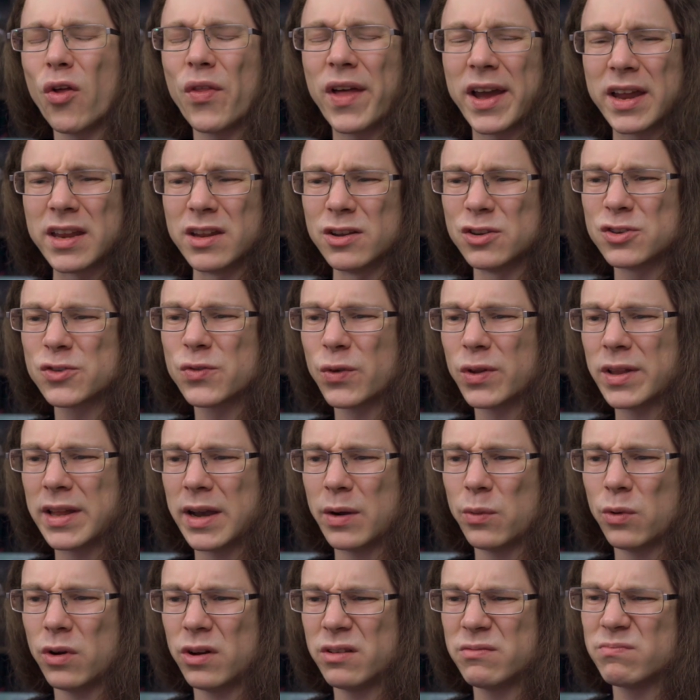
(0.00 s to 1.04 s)
that useful,
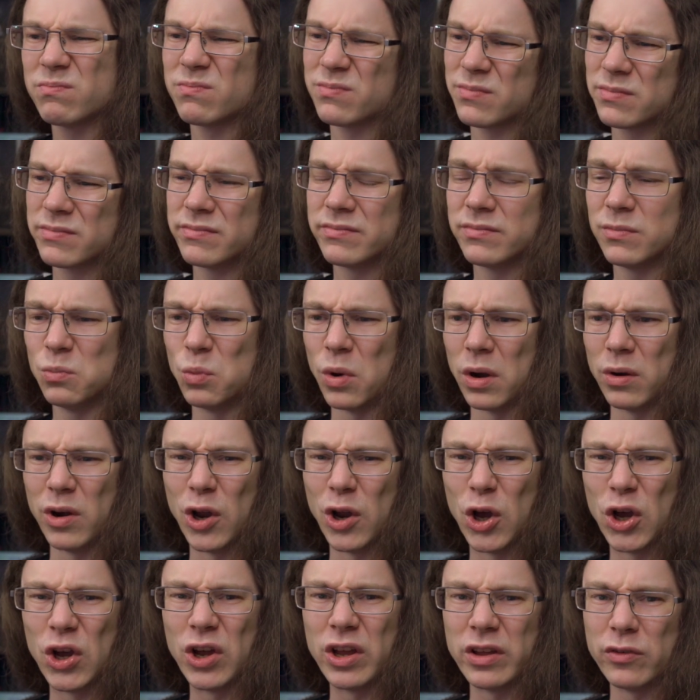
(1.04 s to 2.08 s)
that one. Won't
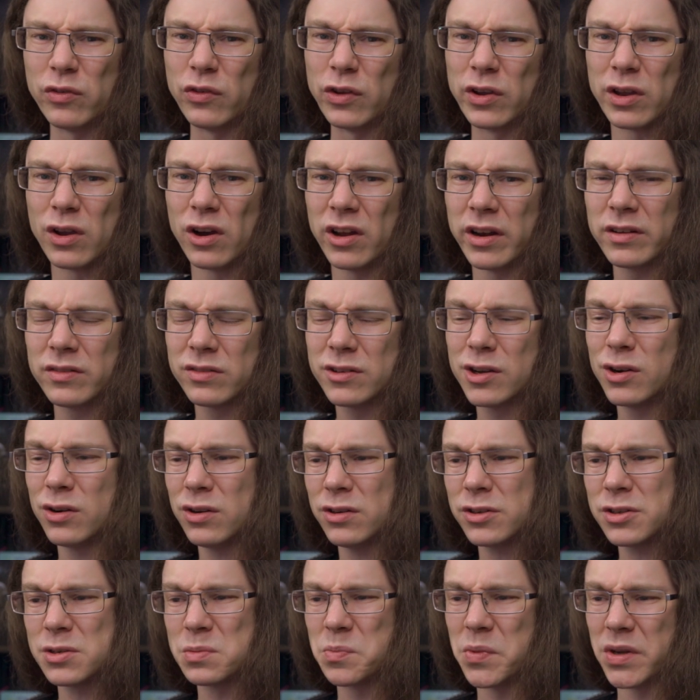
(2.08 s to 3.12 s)
hurt if you got it, of
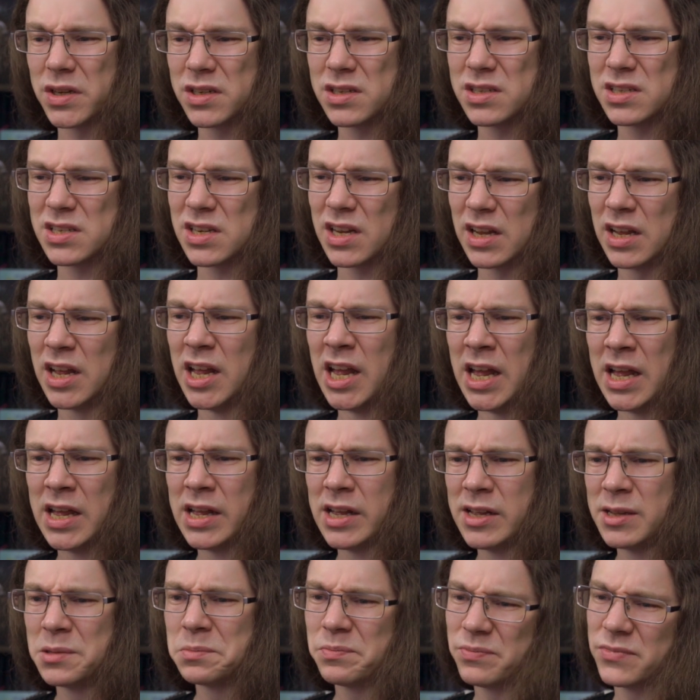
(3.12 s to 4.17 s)
course, but
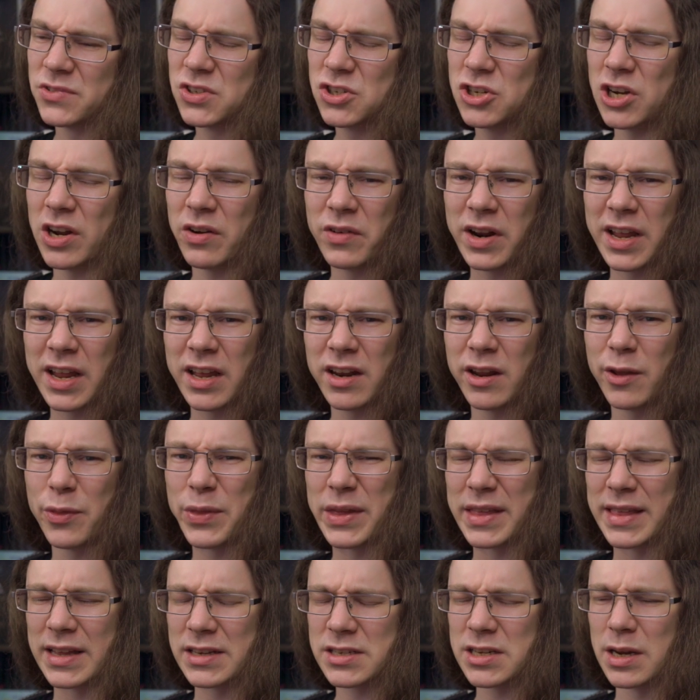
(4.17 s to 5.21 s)
generally, I don't
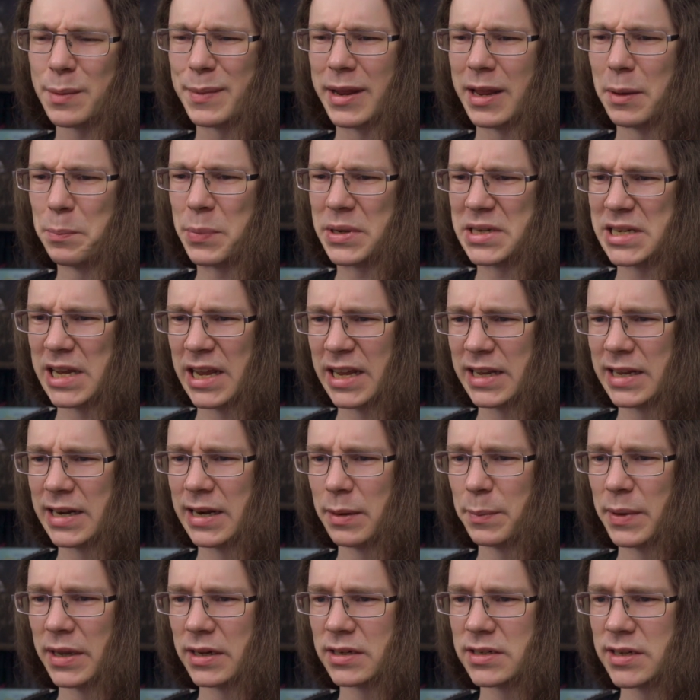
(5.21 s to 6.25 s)
think that's going to be a particularly
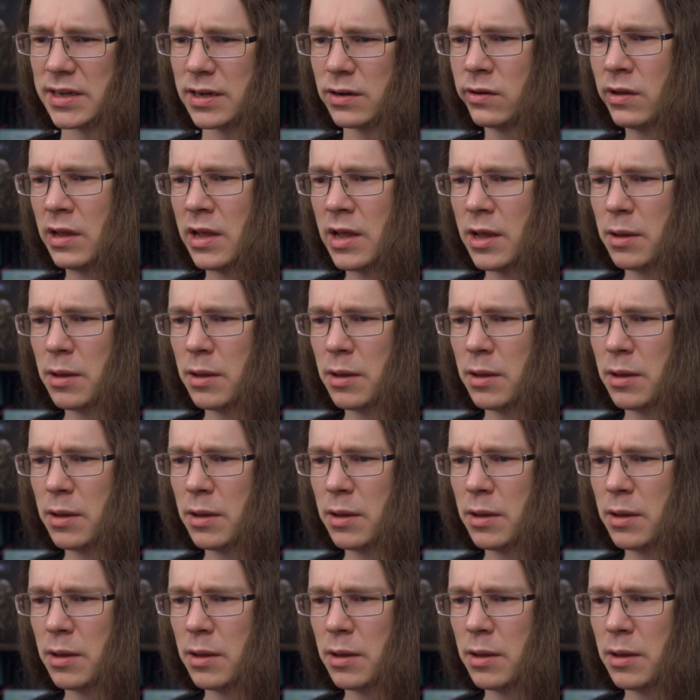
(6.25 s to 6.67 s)
big deal.